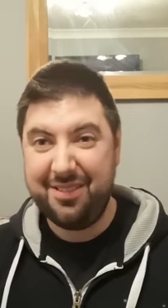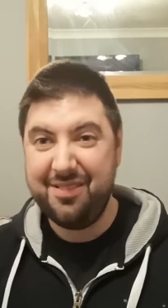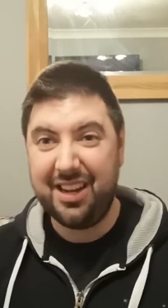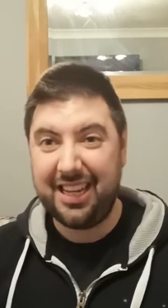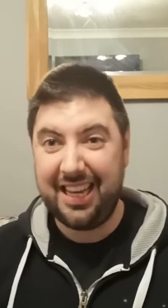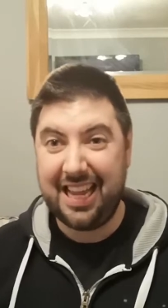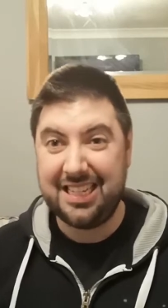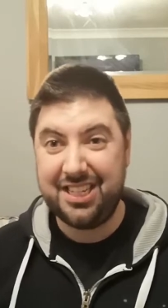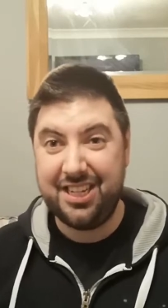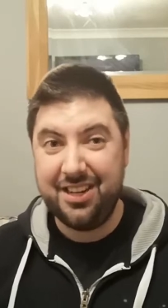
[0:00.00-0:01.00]
in my
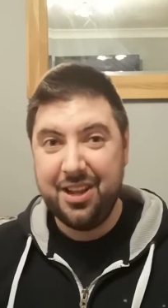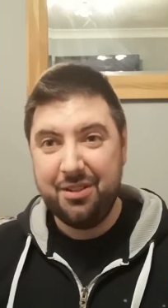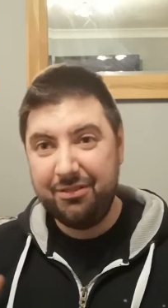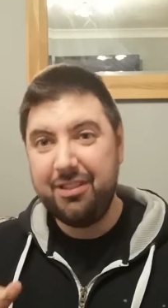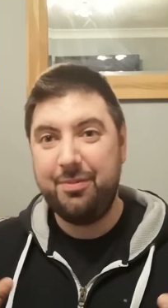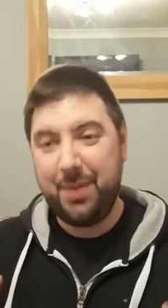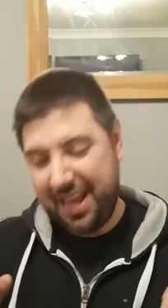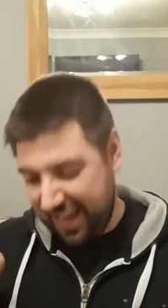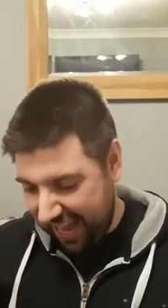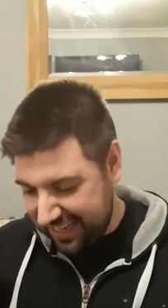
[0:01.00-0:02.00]
collection with
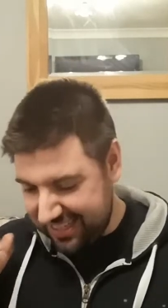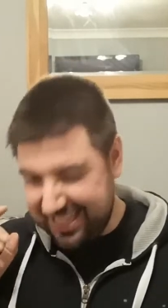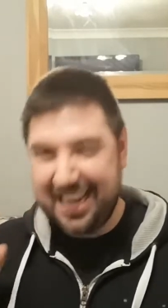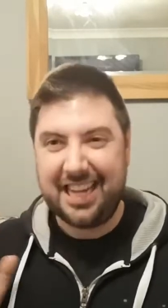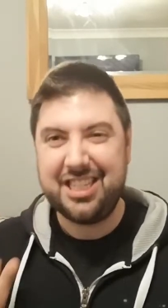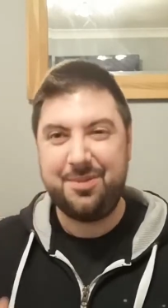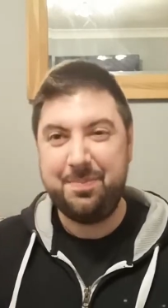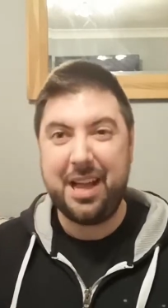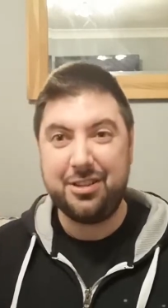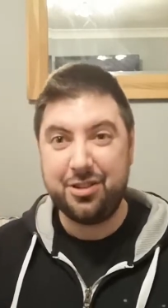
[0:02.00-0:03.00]
me, ZX
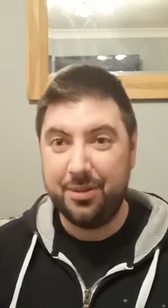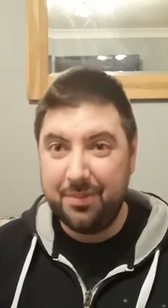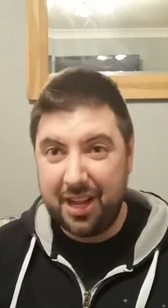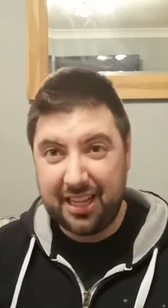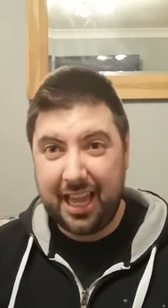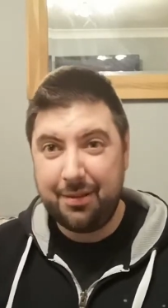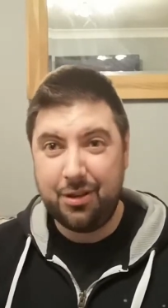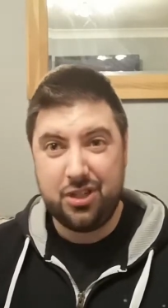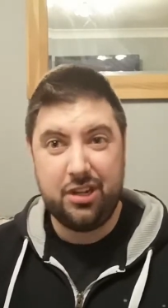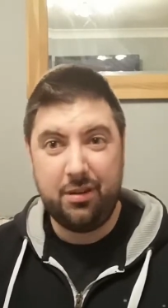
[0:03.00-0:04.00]
Spectrum, a game
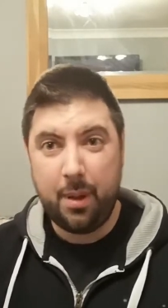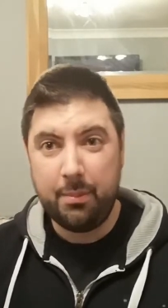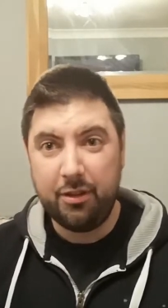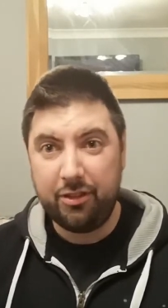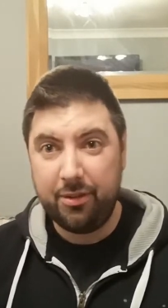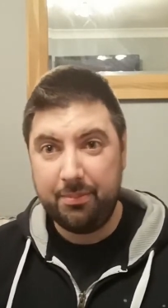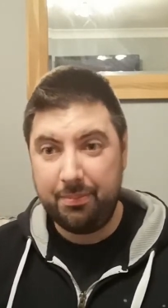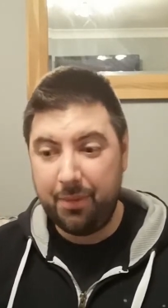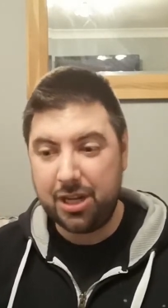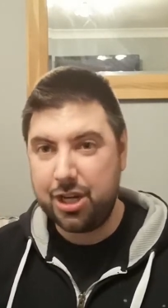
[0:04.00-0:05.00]
console I remember from
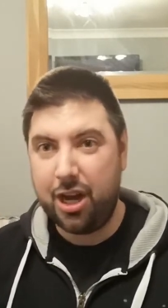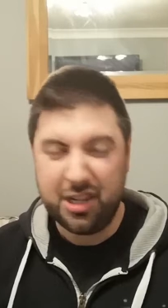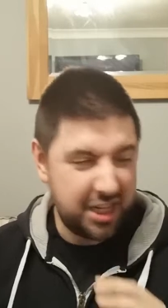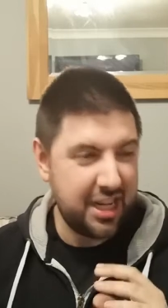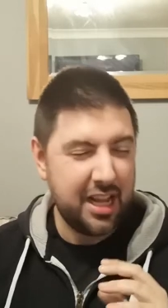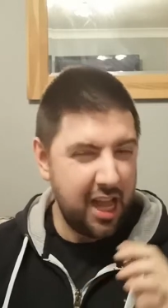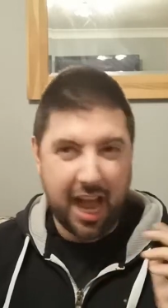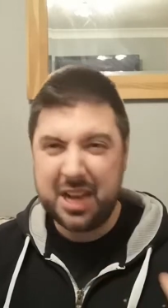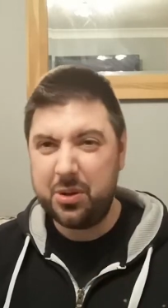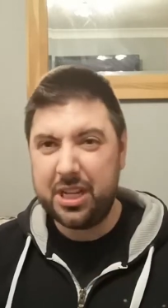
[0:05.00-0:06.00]
my childhood,
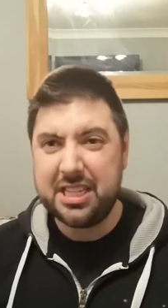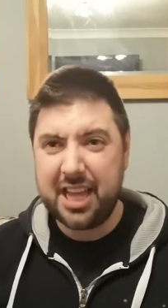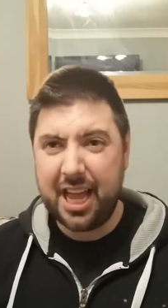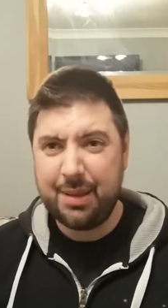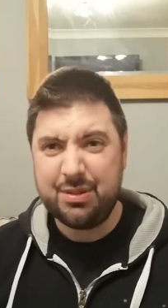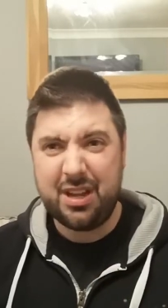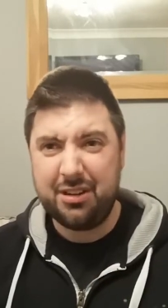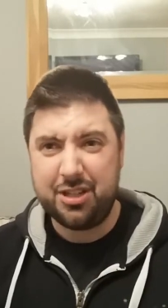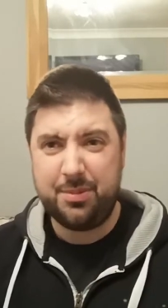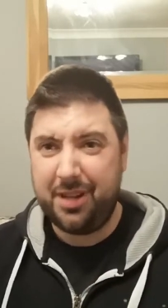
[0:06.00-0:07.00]
and all these games that I
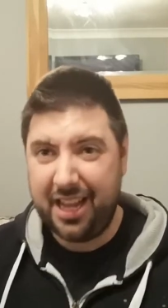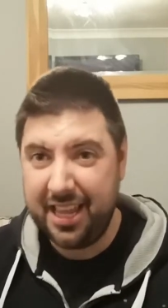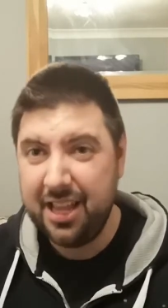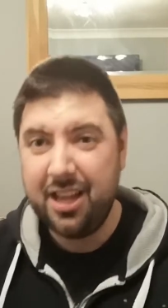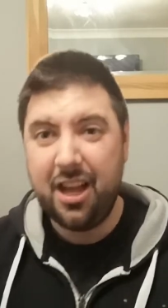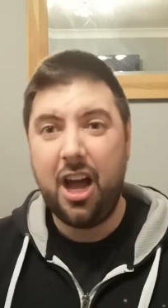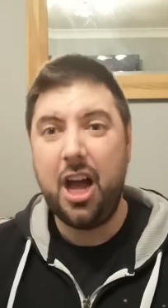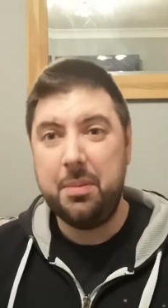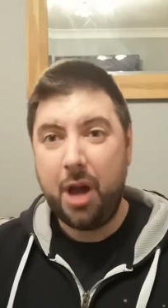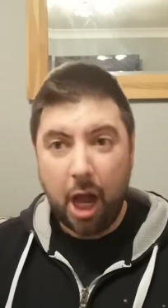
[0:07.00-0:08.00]
got to play.
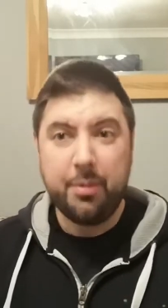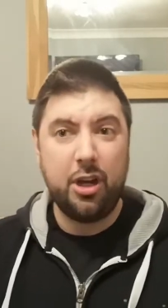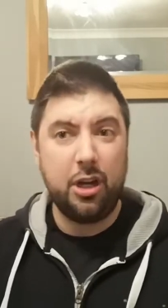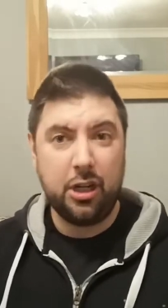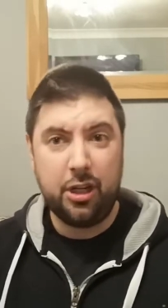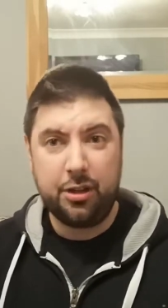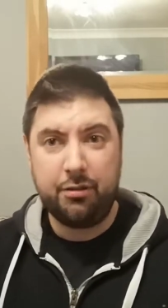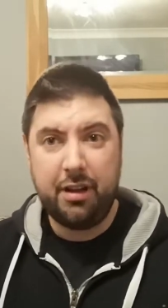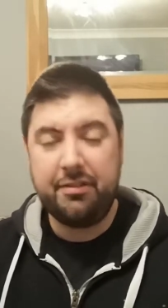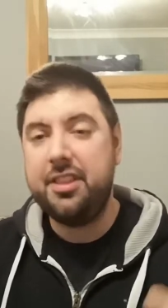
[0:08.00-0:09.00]
I hope you got a good look
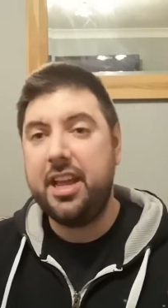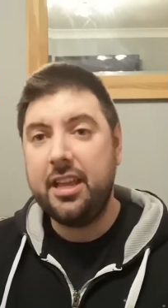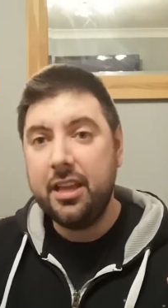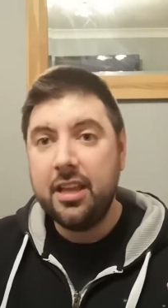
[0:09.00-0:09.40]
through everything.